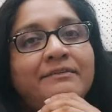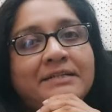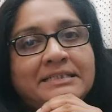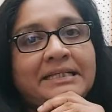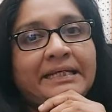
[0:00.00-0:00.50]

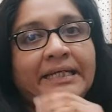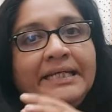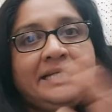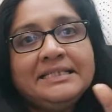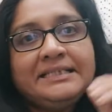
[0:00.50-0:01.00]
interesting.
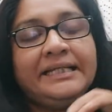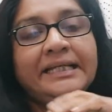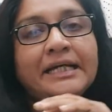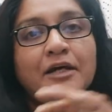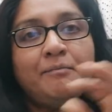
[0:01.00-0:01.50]
He does it
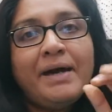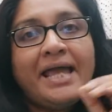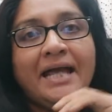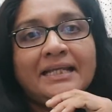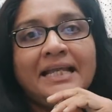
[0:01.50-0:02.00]
by
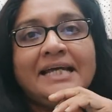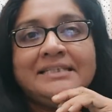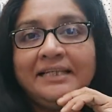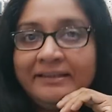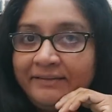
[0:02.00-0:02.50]

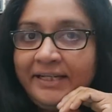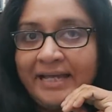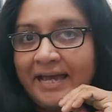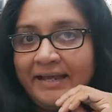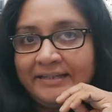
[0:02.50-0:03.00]
analyzing three
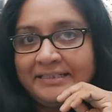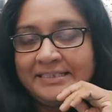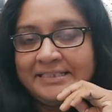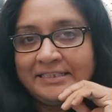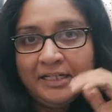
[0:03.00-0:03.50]

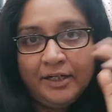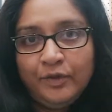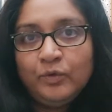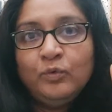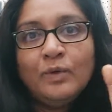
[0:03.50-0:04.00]
characters.
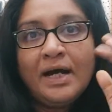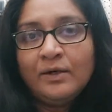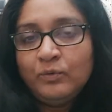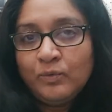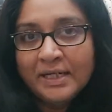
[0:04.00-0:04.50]
Two
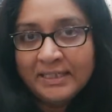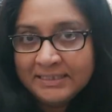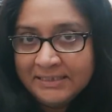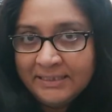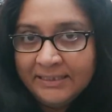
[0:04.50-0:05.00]
who are
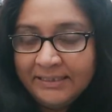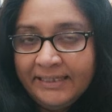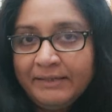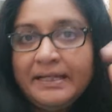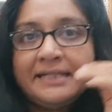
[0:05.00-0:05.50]
considered
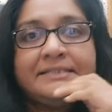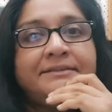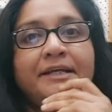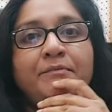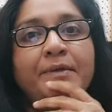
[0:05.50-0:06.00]

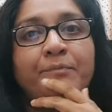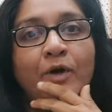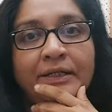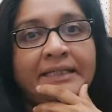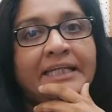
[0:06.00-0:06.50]
extremely
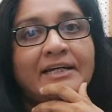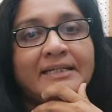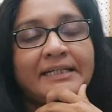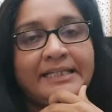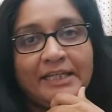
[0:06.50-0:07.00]
important
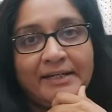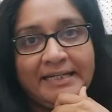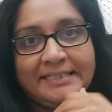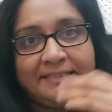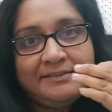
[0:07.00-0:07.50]
in our
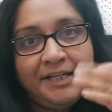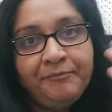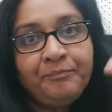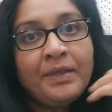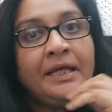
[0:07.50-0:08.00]
history,
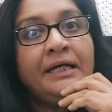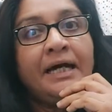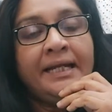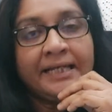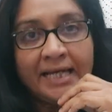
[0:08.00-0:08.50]

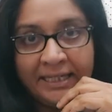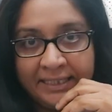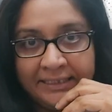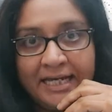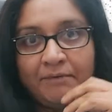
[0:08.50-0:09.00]

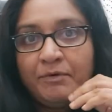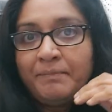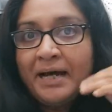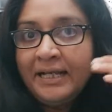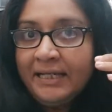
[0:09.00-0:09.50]
Anagarika
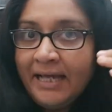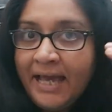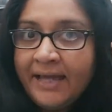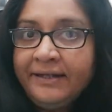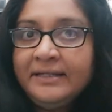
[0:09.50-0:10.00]
Dharmapala
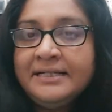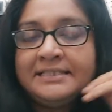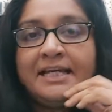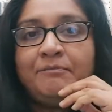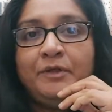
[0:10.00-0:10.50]
and
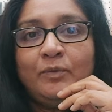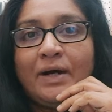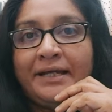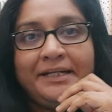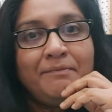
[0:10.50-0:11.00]

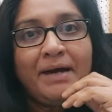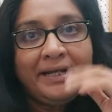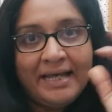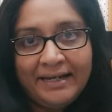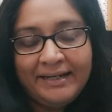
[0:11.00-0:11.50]
SWRD
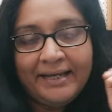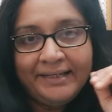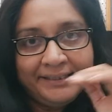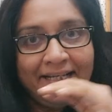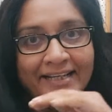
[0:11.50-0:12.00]

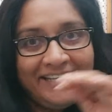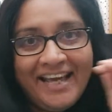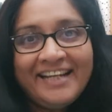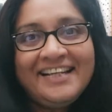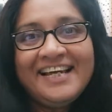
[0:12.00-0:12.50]
Bandaranaike. And he
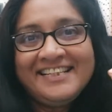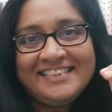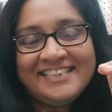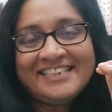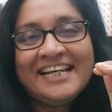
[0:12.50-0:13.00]

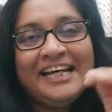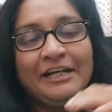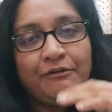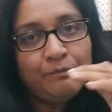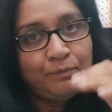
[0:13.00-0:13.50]
analyzes
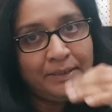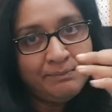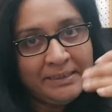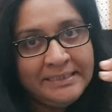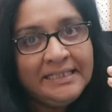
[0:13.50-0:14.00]
the
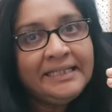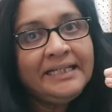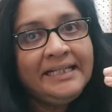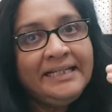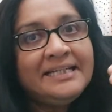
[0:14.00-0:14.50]

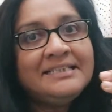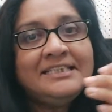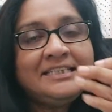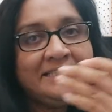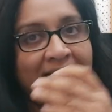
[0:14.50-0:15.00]
material he does
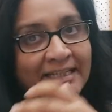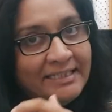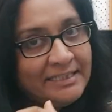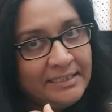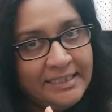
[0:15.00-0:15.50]
is,
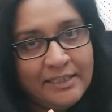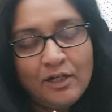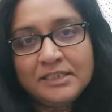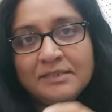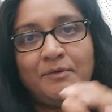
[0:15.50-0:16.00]
he
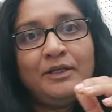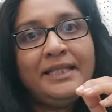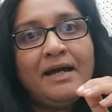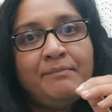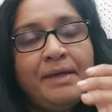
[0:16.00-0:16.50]
talks about
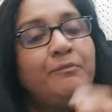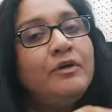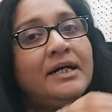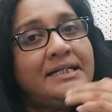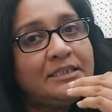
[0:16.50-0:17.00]
their
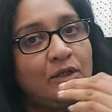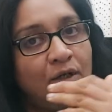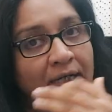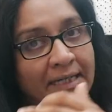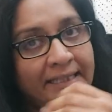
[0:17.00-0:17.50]
memoirs
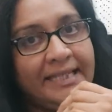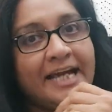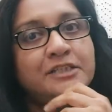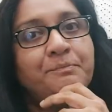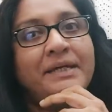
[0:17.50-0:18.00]
or
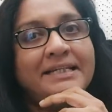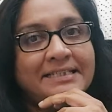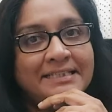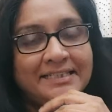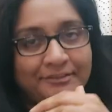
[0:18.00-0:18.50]
their
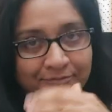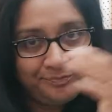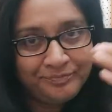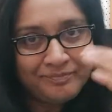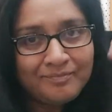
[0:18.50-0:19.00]
speeches
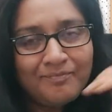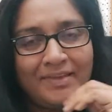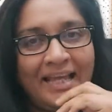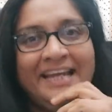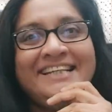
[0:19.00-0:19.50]

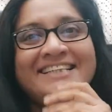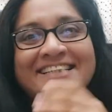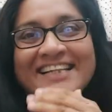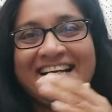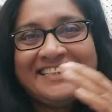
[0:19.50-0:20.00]
and
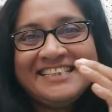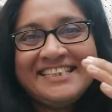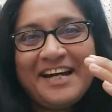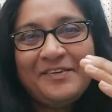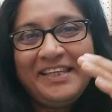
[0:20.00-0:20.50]

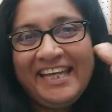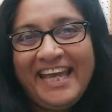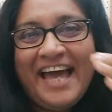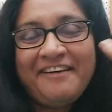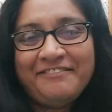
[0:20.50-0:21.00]
discusses how
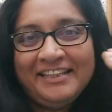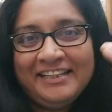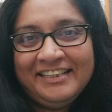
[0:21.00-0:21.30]
they have